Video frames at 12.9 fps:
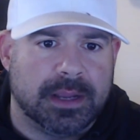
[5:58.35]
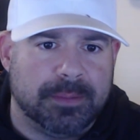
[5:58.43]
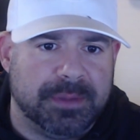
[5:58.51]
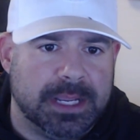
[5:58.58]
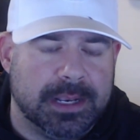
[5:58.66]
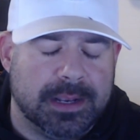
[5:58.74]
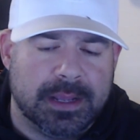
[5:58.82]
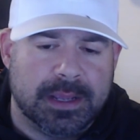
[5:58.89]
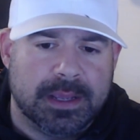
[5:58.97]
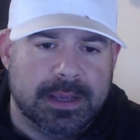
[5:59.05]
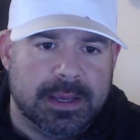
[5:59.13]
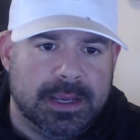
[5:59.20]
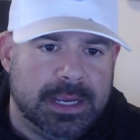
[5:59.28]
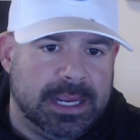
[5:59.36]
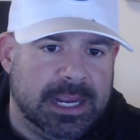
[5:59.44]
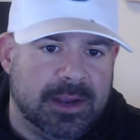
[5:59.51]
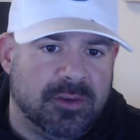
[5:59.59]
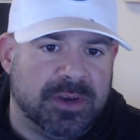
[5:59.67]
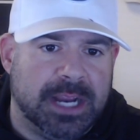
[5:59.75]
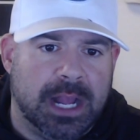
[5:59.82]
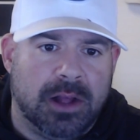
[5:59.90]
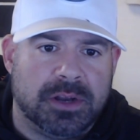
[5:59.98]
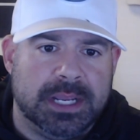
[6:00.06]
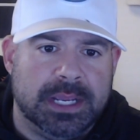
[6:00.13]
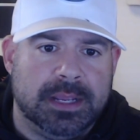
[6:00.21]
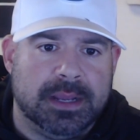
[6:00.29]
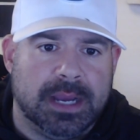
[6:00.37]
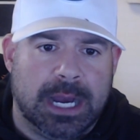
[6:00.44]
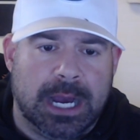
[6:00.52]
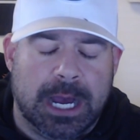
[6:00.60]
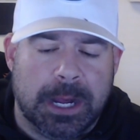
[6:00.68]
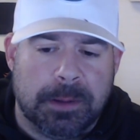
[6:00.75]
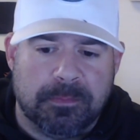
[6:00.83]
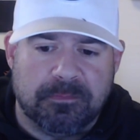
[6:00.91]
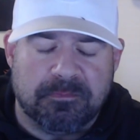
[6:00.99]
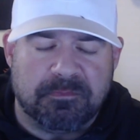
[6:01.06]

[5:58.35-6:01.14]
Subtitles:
I mean, in reality, I